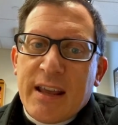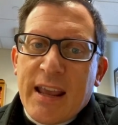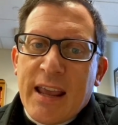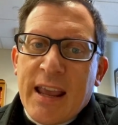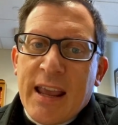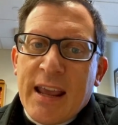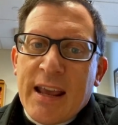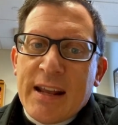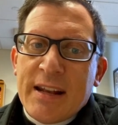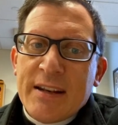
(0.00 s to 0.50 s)

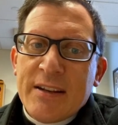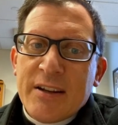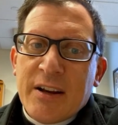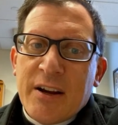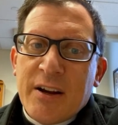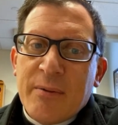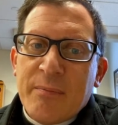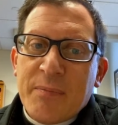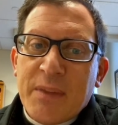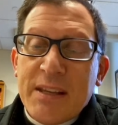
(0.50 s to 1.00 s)
and
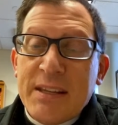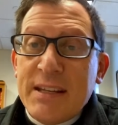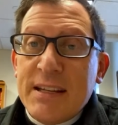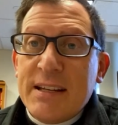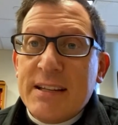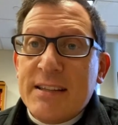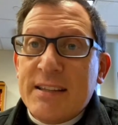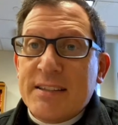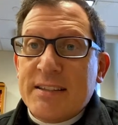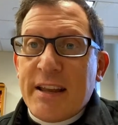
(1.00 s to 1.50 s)
they
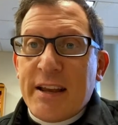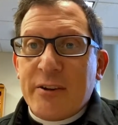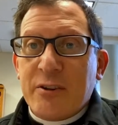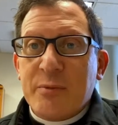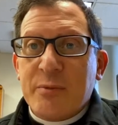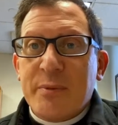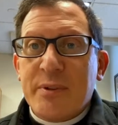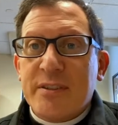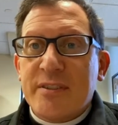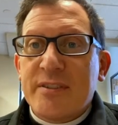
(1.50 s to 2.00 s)
needed the
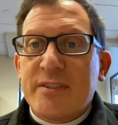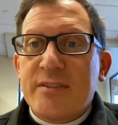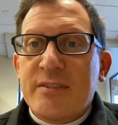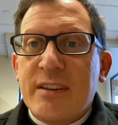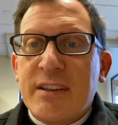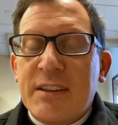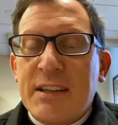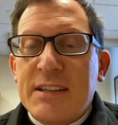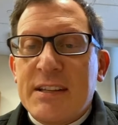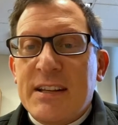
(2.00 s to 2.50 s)
sacraments.
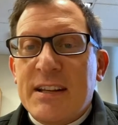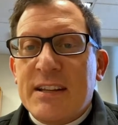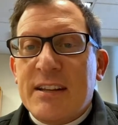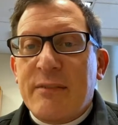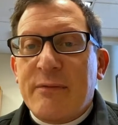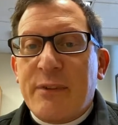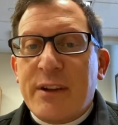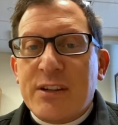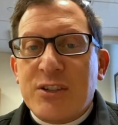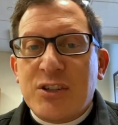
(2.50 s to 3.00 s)
They needed
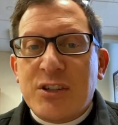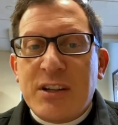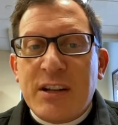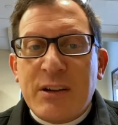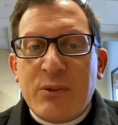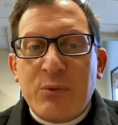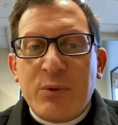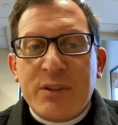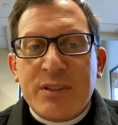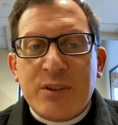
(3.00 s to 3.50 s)
confession, and
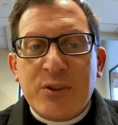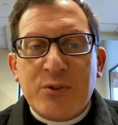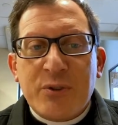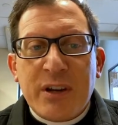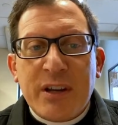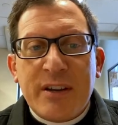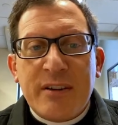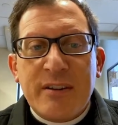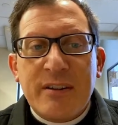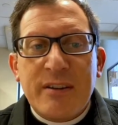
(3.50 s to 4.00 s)
it was a
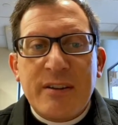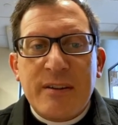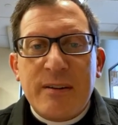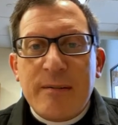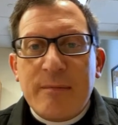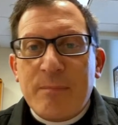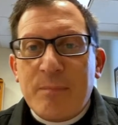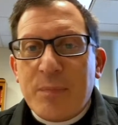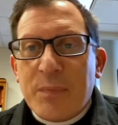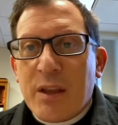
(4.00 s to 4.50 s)
great
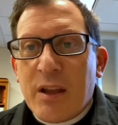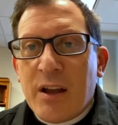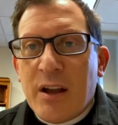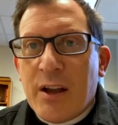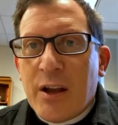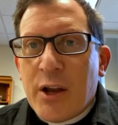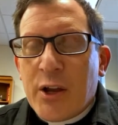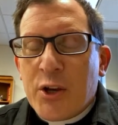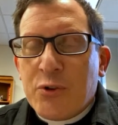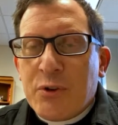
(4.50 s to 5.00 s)

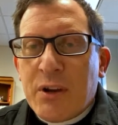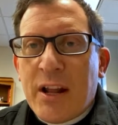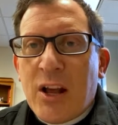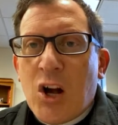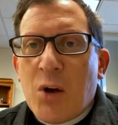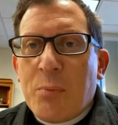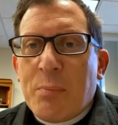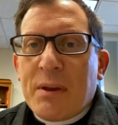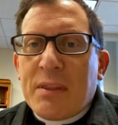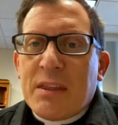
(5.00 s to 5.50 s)

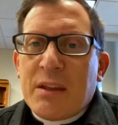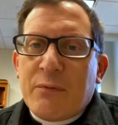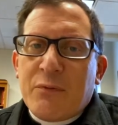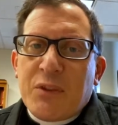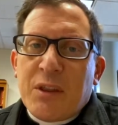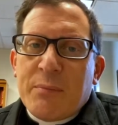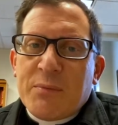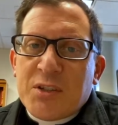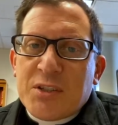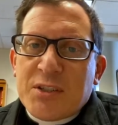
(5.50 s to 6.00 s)
help, I think, for
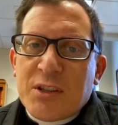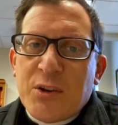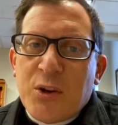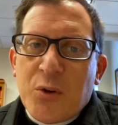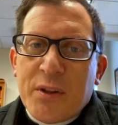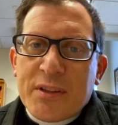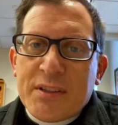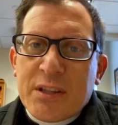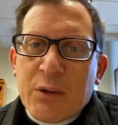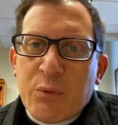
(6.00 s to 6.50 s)
them just to
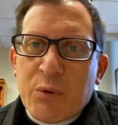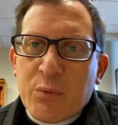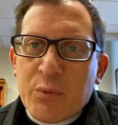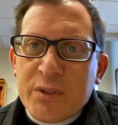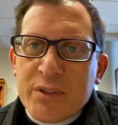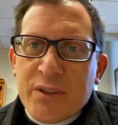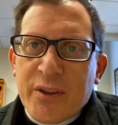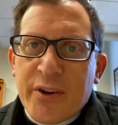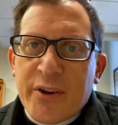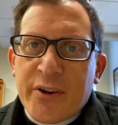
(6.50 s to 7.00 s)
know that someone
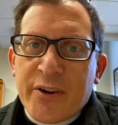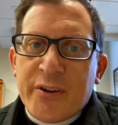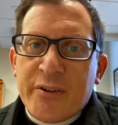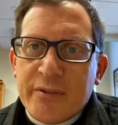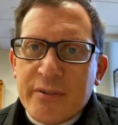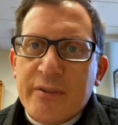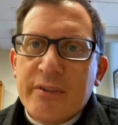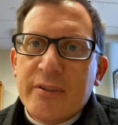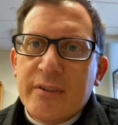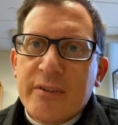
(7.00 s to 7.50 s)
was there
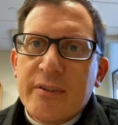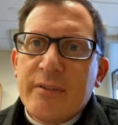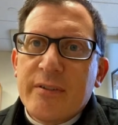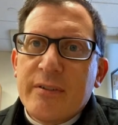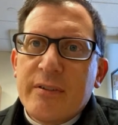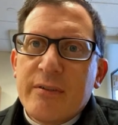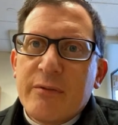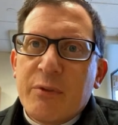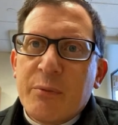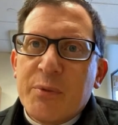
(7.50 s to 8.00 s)

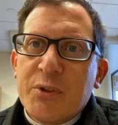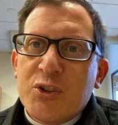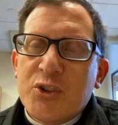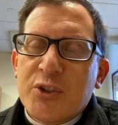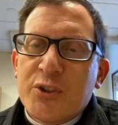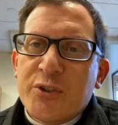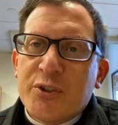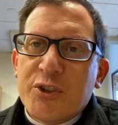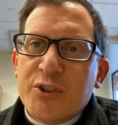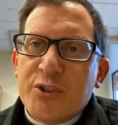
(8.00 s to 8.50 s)
from the
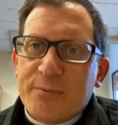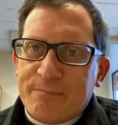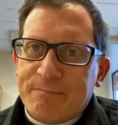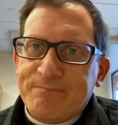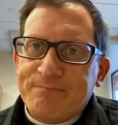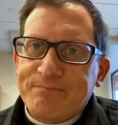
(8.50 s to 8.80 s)
church.